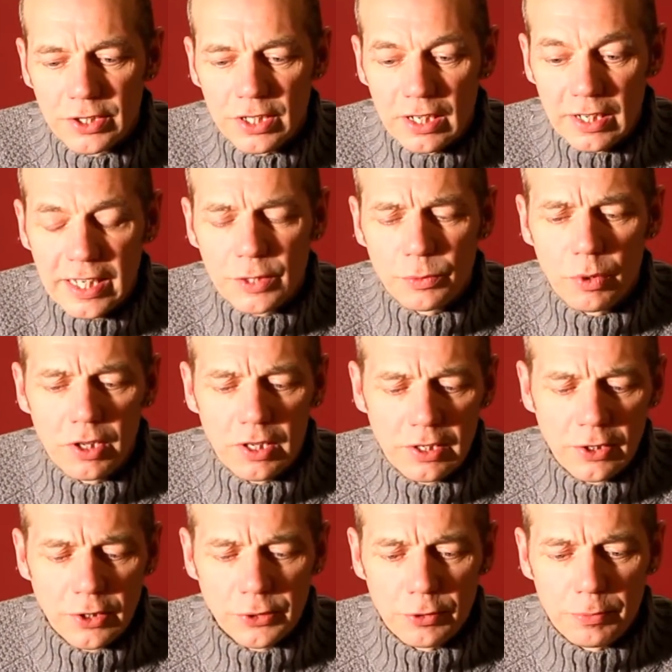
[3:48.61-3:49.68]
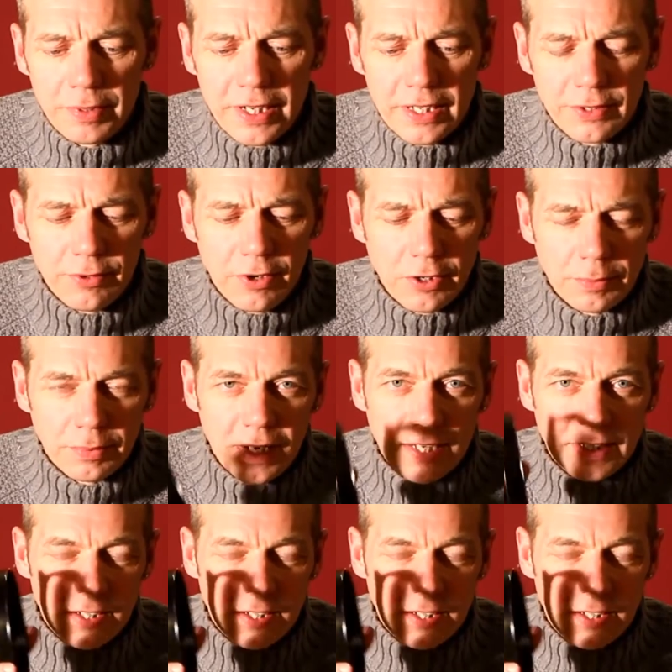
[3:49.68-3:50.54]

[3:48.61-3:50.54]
at least one of the lugs, will be in the wrong place.